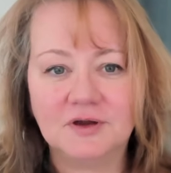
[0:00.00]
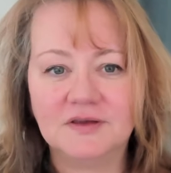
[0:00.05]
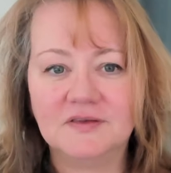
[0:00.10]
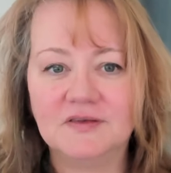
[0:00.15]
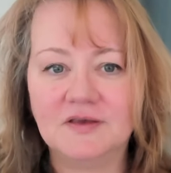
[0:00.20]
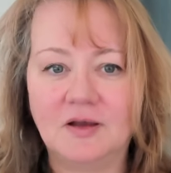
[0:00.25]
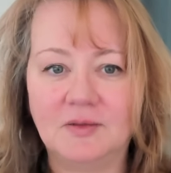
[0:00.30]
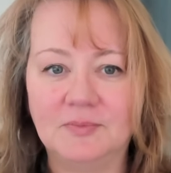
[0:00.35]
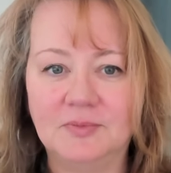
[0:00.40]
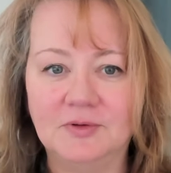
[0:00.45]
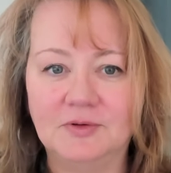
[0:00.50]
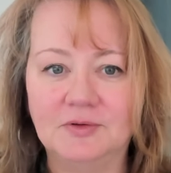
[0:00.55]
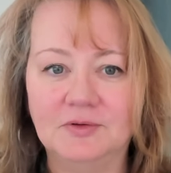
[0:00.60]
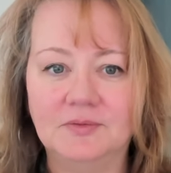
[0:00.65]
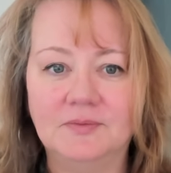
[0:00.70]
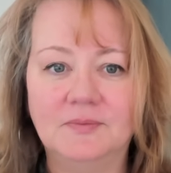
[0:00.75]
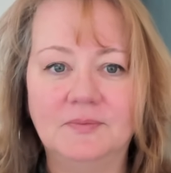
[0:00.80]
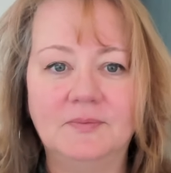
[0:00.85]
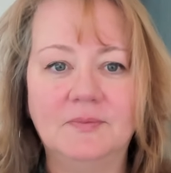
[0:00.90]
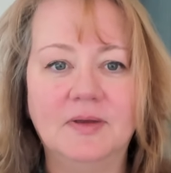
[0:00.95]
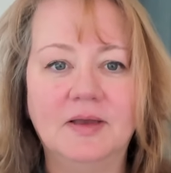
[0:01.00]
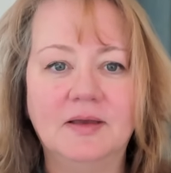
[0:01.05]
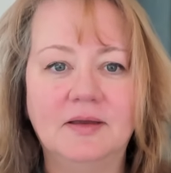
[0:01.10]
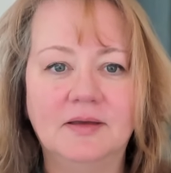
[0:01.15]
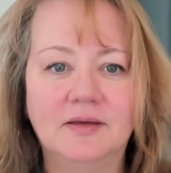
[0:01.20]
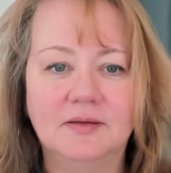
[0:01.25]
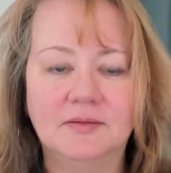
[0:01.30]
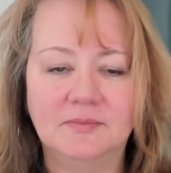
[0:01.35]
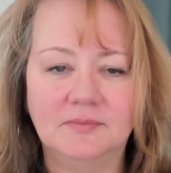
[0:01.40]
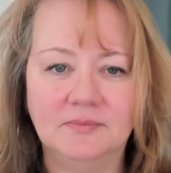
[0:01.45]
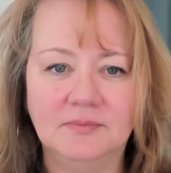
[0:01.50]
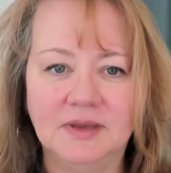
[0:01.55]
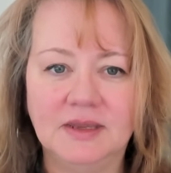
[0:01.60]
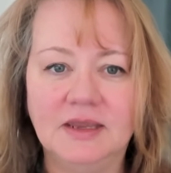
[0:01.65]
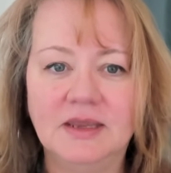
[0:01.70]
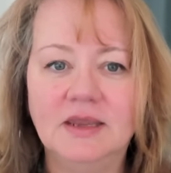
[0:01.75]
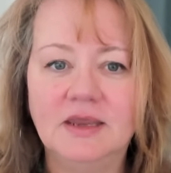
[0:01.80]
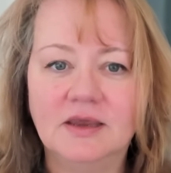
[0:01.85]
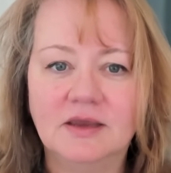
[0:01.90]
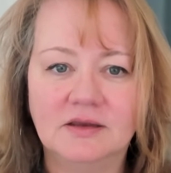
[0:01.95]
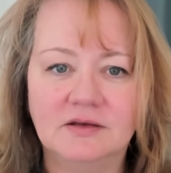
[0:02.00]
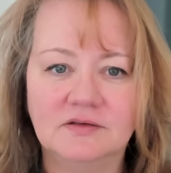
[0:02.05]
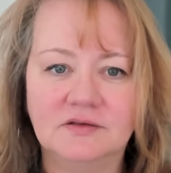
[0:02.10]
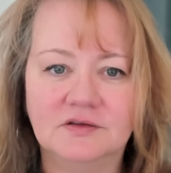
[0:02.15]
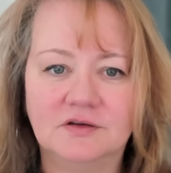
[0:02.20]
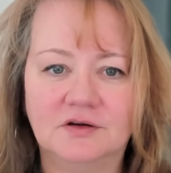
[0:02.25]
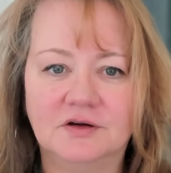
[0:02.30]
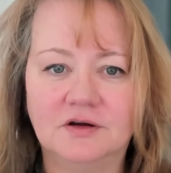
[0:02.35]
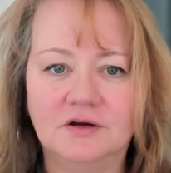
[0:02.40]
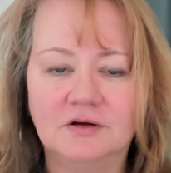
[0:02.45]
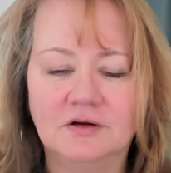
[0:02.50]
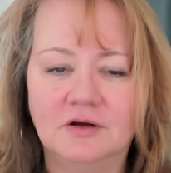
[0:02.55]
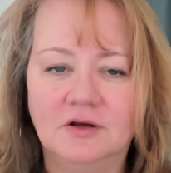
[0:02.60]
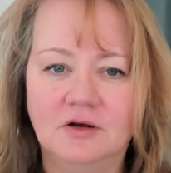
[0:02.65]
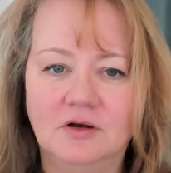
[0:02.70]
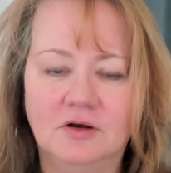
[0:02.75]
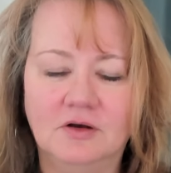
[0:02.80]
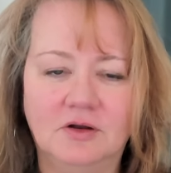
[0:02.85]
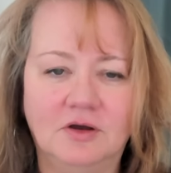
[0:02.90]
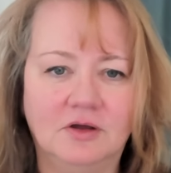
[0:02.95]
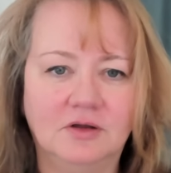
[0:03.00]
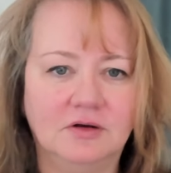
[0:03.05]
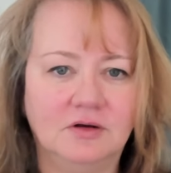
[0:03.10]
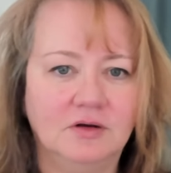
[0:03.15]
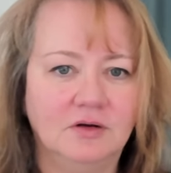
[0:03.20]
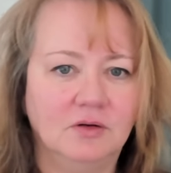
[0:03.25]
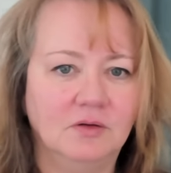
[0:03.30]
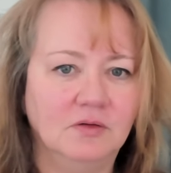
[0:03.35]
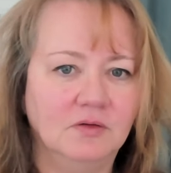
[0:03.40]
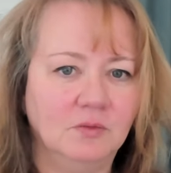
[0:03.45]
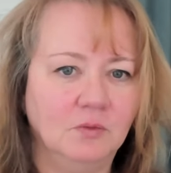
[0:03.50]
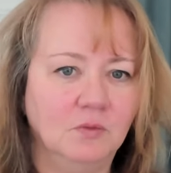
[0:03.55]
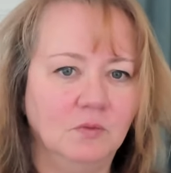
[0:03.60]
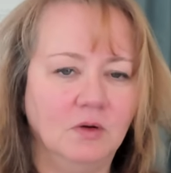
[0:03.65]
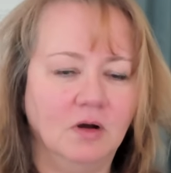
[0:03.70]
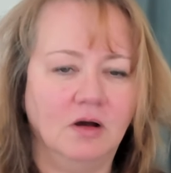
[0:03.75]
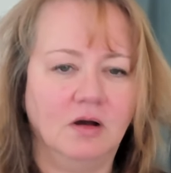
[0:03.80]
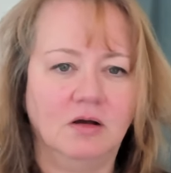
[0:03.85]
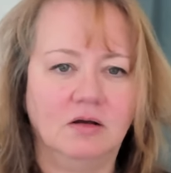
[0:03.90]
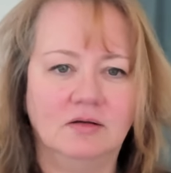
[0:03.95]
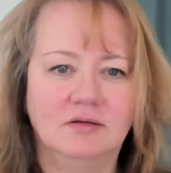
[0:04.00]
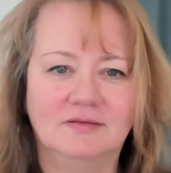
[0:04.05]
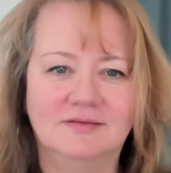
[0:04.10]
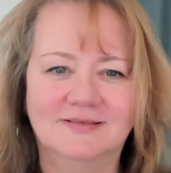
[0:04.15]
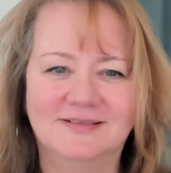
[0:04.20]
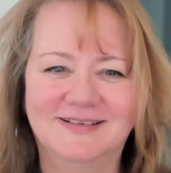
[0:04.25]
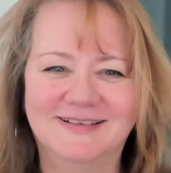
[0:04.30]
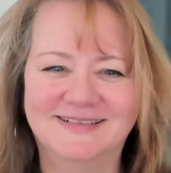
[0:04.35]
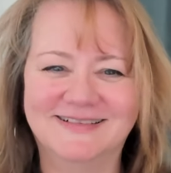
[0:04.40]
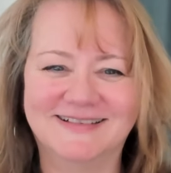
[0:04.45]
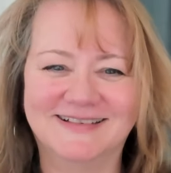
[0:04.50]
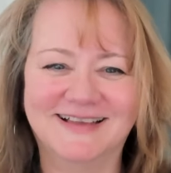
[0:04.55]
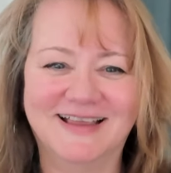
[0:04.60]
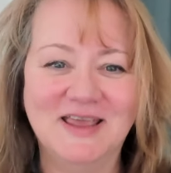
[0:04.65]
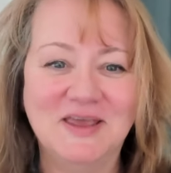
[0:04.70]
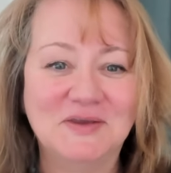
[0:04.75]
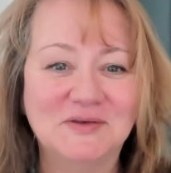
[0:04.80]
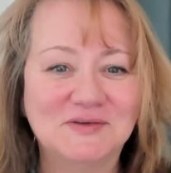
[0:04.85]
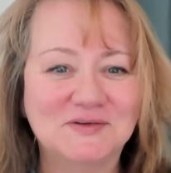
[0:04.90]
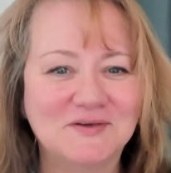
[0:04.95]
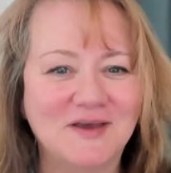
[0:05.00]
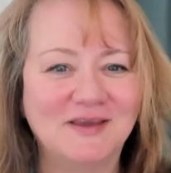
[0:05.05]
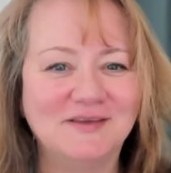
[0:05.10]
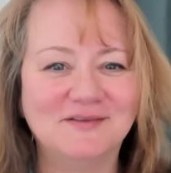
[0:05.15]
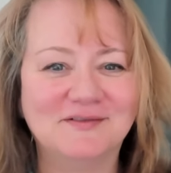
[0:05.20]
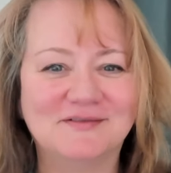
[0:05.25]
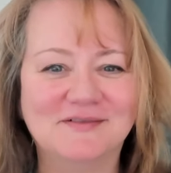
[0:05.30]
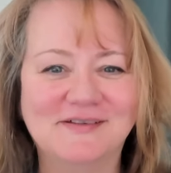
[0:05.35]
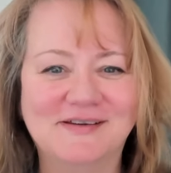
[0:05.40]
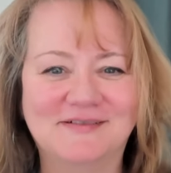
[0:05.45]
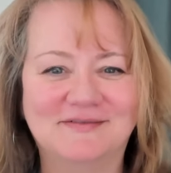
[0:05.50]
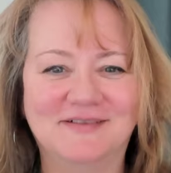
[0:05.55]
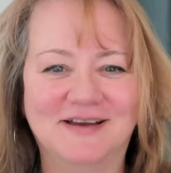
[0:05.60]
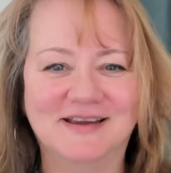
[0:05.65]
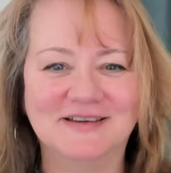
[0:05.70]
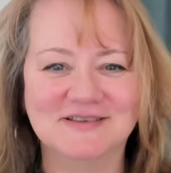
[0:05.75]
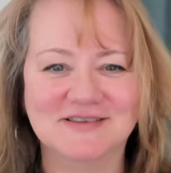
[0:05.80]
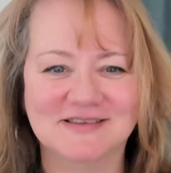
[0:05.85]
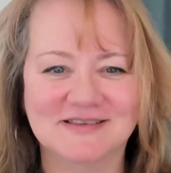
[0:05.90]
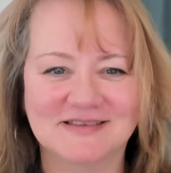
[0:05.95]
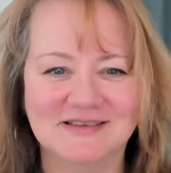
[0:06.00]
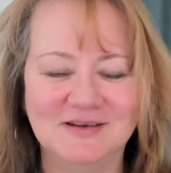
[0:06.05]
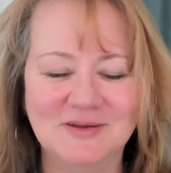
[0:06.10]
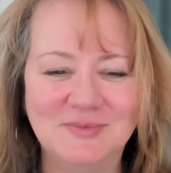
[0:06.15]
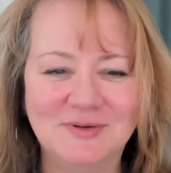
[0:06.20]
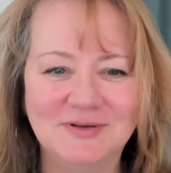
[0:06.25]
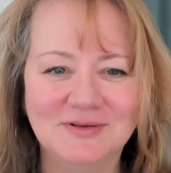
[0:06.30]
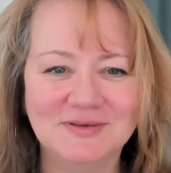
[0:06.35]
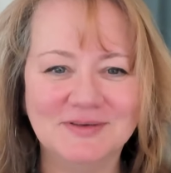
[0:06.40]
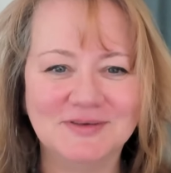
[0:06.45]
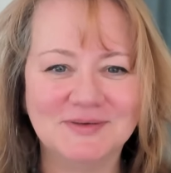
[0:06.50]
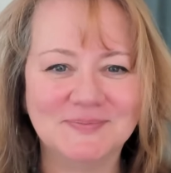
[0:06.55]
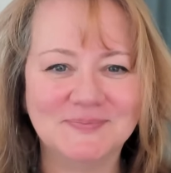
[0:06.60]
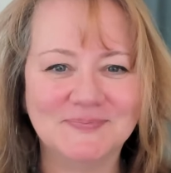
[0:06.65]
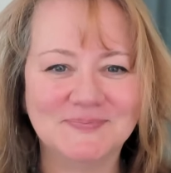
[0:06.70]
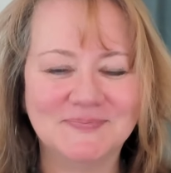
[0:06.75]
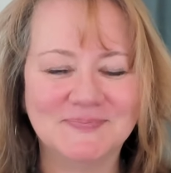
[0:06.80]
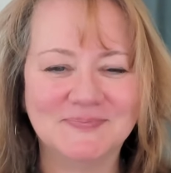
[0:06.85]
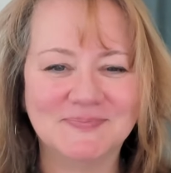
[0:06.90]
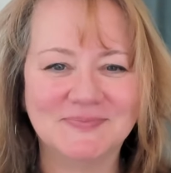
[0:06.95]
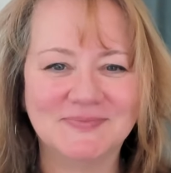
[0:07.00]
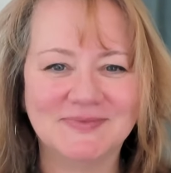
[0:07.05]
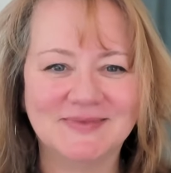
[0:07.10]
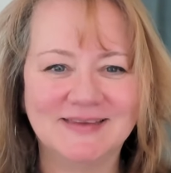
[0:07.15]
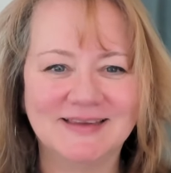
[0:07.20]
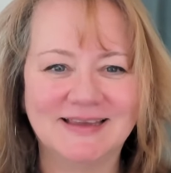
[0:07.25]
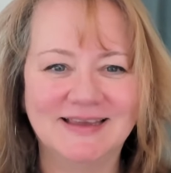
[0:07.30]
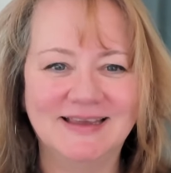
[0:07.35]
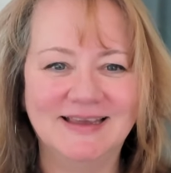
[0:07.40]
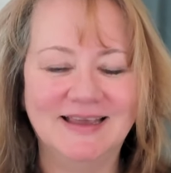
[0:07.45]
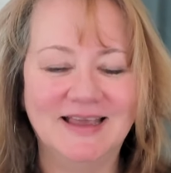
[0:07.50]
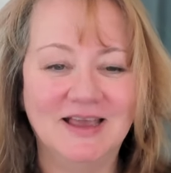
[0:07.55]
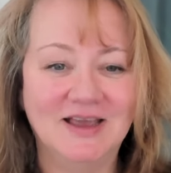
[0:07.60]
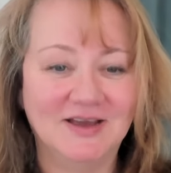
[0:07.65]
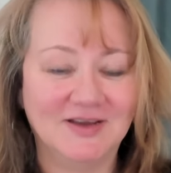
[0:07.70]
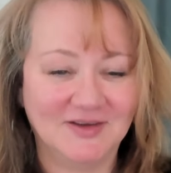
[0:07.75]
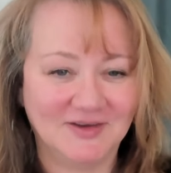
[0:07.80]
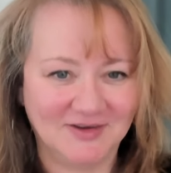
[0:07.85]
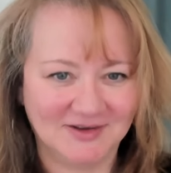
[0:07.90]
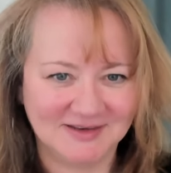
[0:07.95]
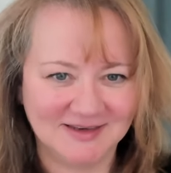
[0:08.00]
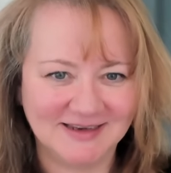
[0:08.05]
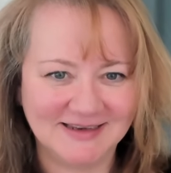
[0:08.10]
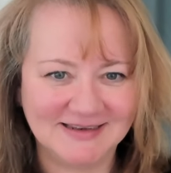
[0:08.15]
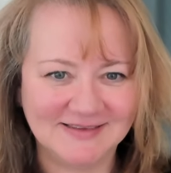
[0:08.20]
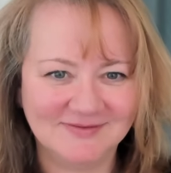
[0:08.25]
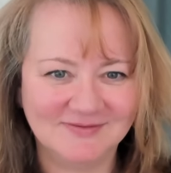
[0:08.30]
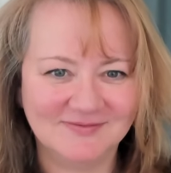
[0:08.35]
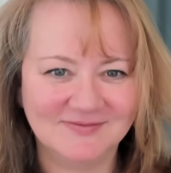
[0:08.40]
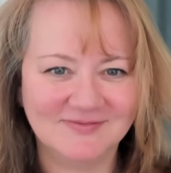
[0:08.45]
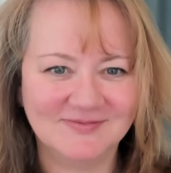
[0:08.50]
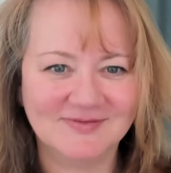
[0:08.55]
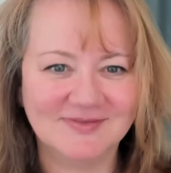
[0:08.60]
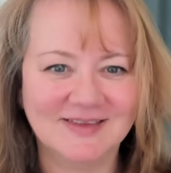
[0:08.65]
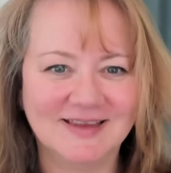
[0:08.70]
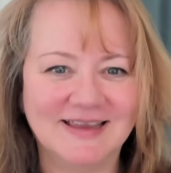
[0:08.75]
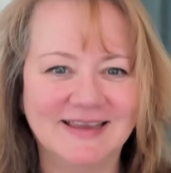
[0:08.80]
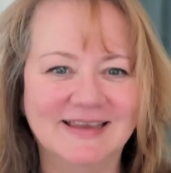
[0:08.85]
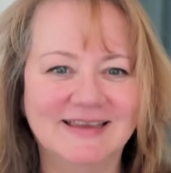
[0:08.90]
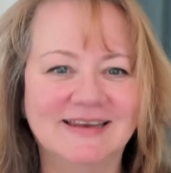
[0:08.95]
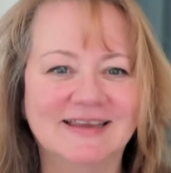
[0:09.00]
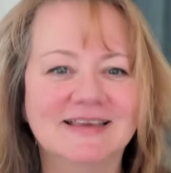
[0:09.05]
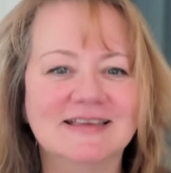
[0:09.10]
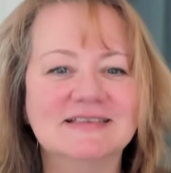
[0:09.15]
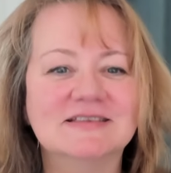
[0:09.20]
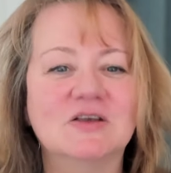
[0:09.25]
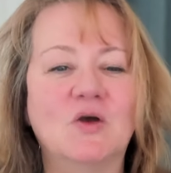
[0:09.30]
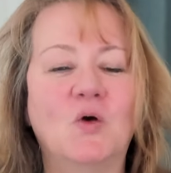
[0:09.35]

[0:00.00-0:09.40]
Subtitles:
example, mi, ter, lon, wa. Try to rearrange the syllables. Got it? It is